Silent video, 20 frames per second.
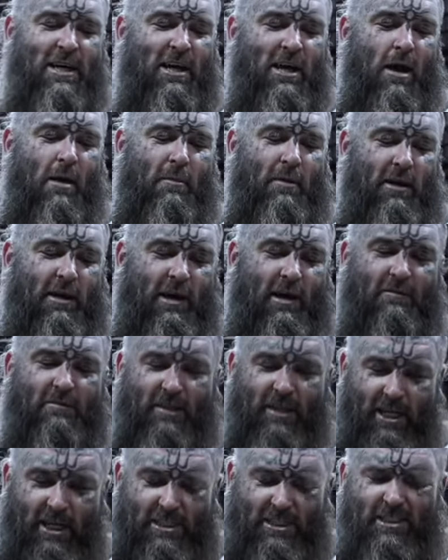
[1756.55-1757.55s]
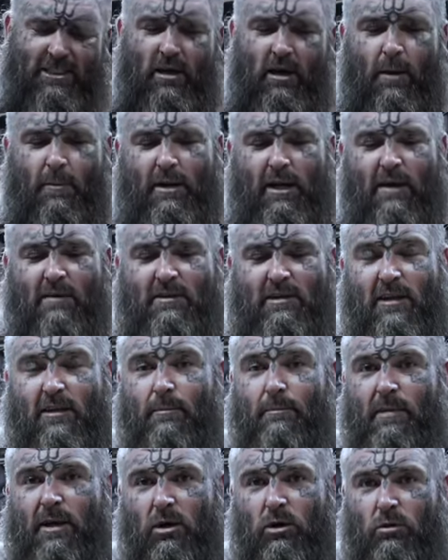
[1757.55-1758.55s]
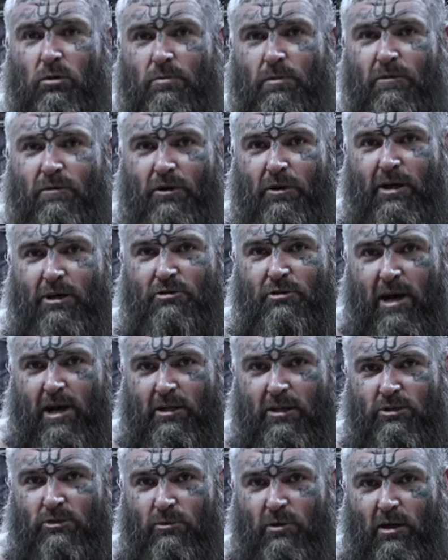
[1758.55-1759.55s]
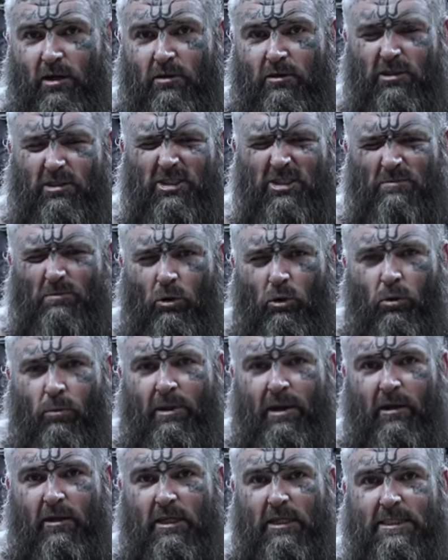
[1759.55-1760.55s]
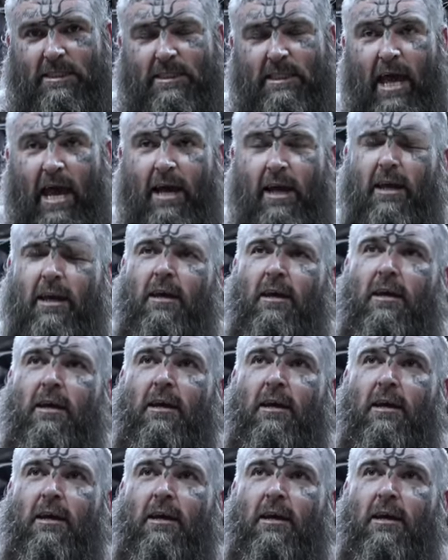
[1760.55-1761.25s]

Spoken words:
I'm gonna have this. I'm gonna have another meal before I train as well. A small meal, a snack,